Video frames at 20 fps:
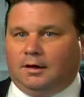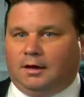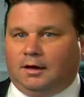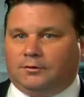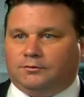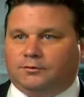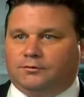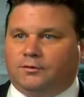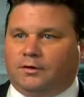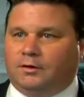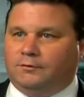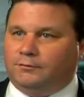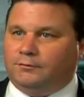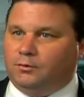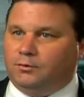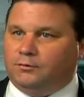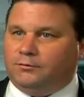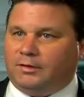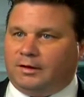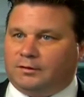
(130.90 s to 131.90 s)
So very
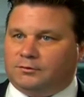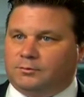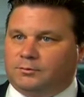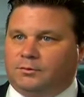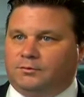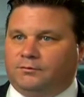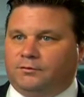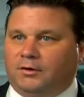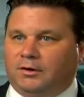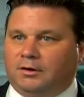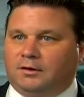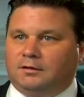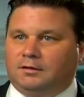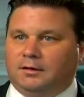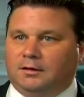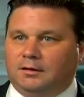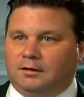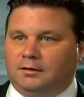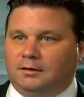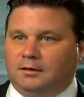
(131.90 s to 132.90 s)
fuel flexible, very
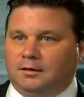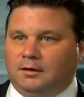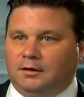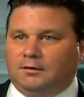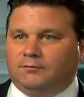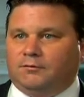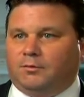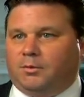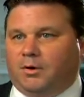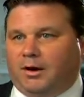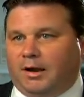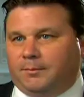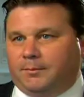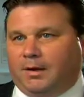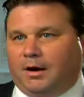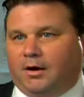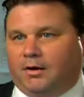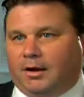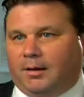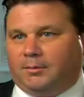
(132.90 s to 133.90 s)
clean for prime
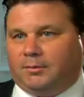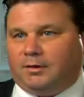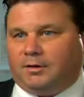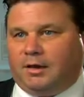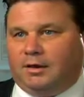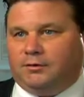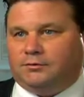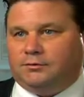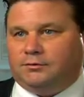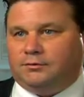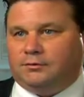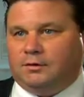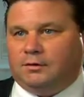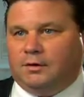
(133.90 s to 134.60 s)
power applications.